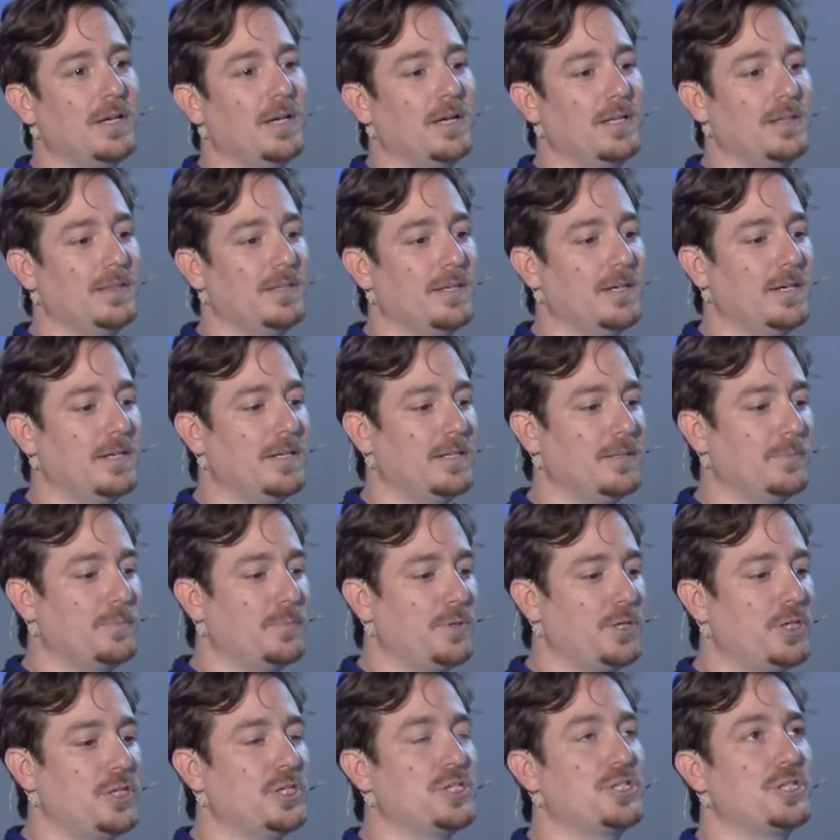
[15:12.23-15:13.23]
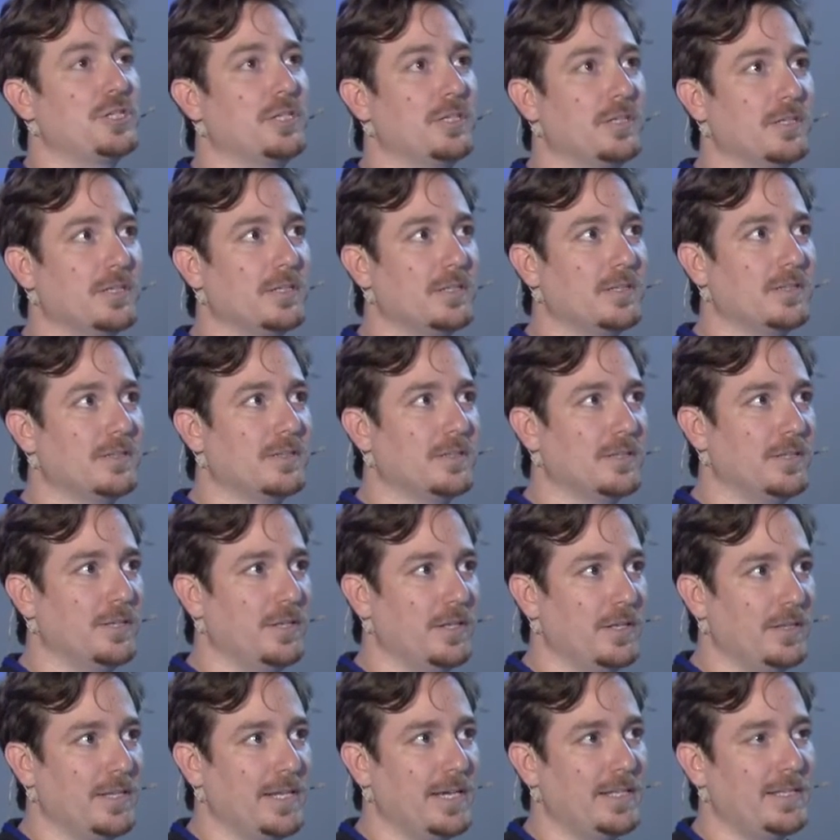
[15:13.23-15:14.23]
and then purging
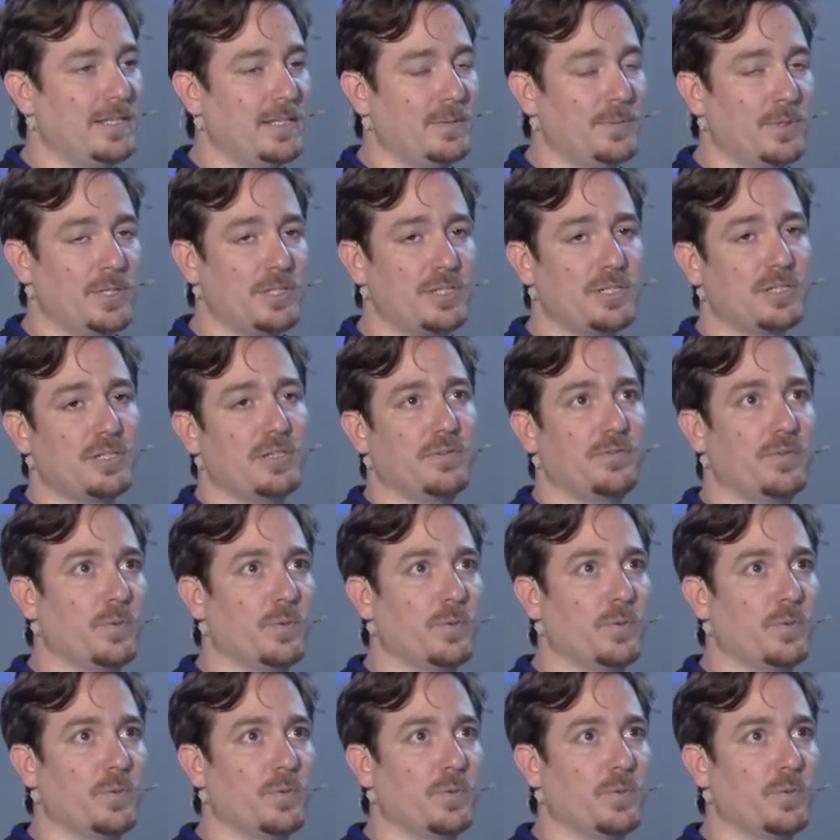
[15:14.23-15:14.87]
th that image.